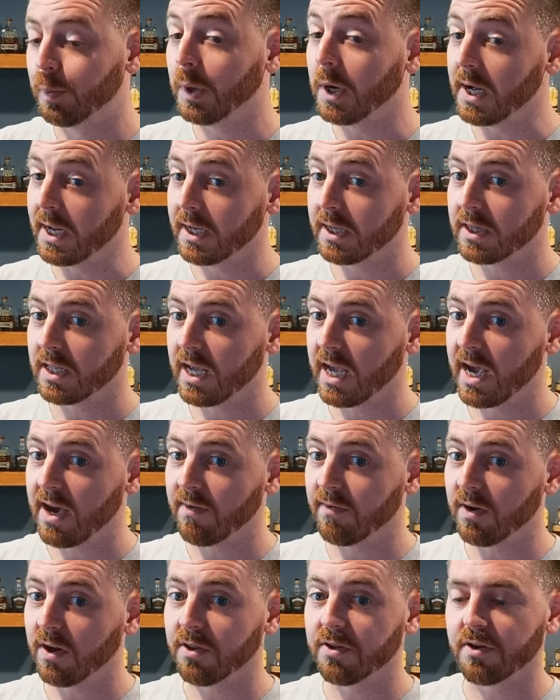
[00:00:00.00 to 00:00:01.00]
But they
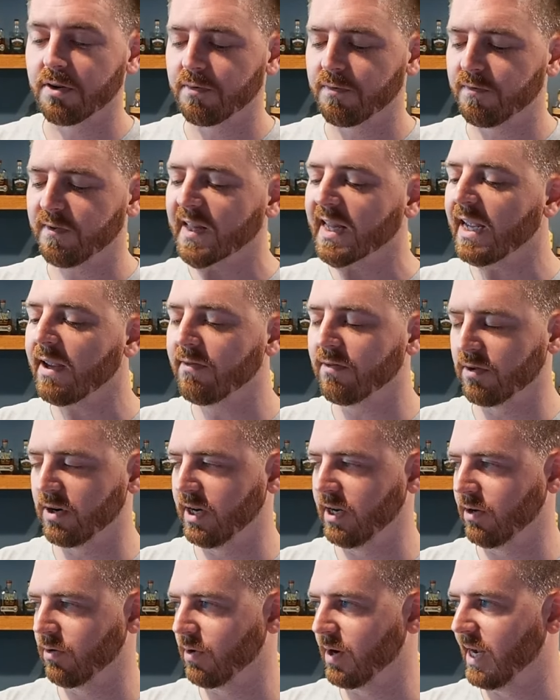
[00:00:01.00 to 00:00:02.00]
have other
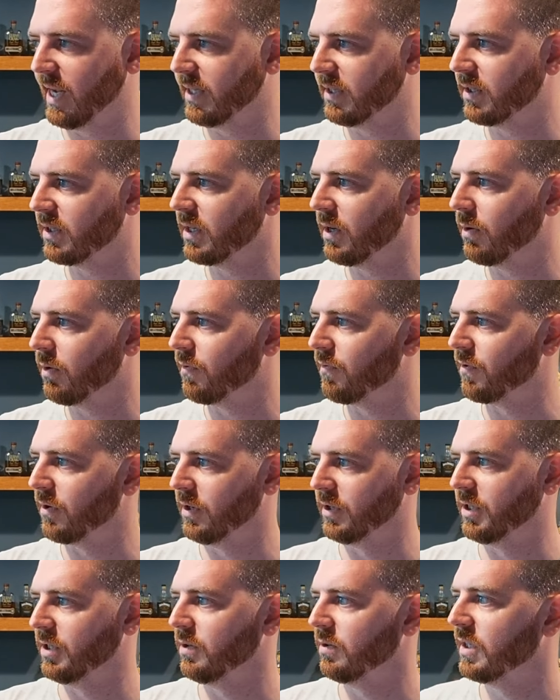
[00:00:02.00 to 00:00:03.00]
flavoring grains they
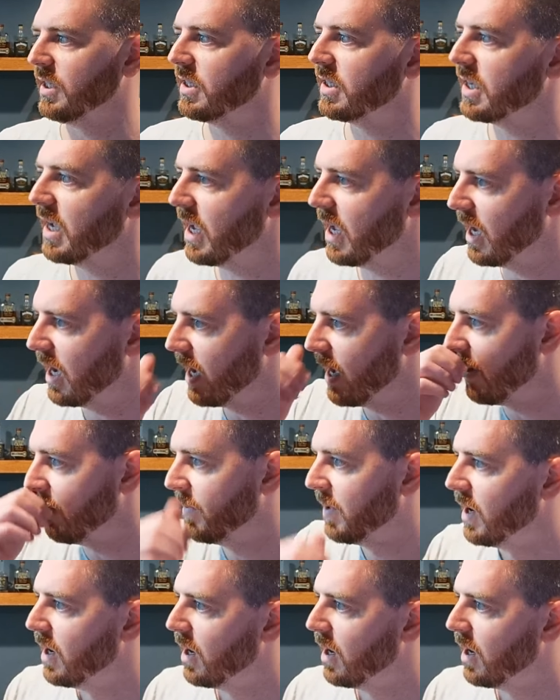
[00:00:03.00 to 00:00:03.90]
refer to. They say um,